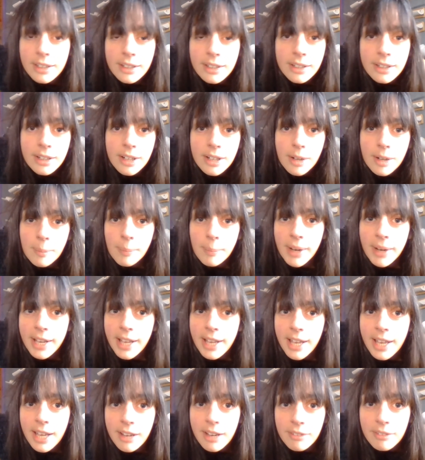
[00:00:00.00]
my
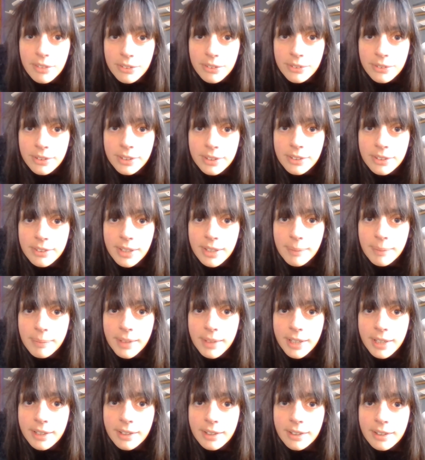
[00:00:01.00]
hair is doing the same thing?
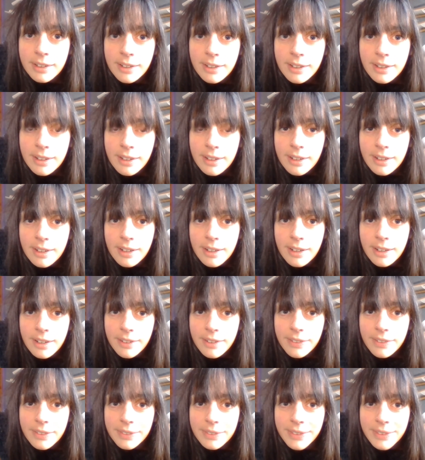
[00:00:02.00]

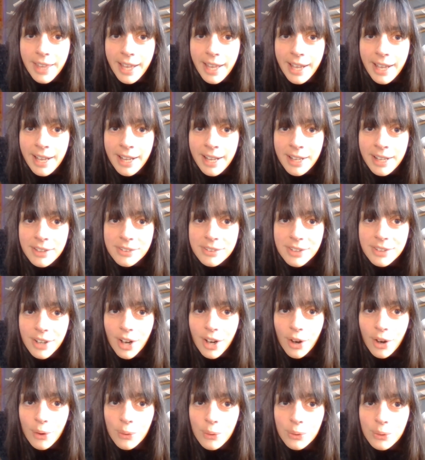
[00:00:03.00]
The hairs are
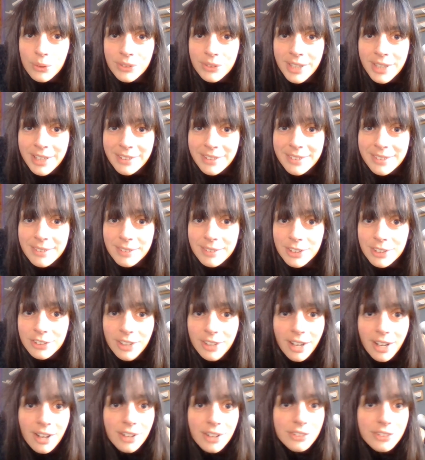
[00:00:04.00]
all negatively
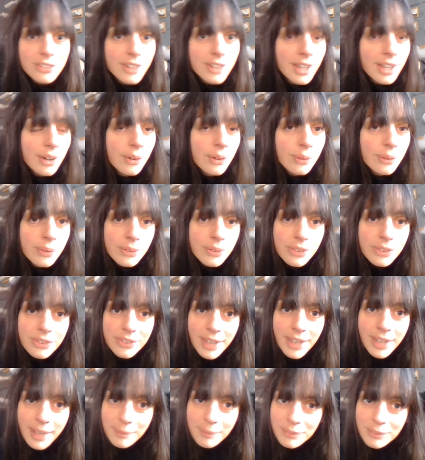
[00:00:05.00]
charged, they are all the
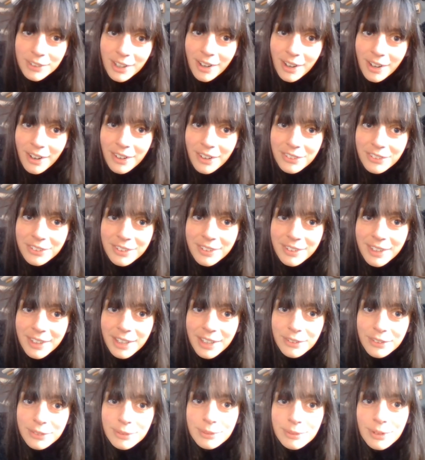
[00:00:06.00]
same charge, they
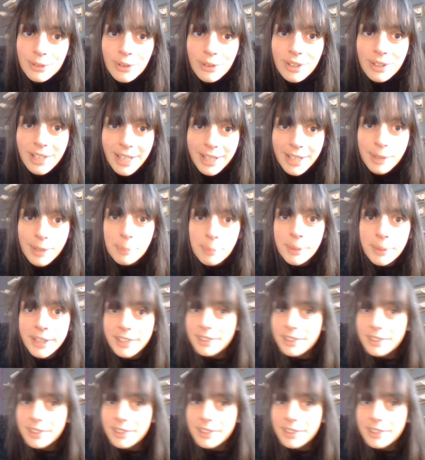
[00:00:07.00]
do not like being near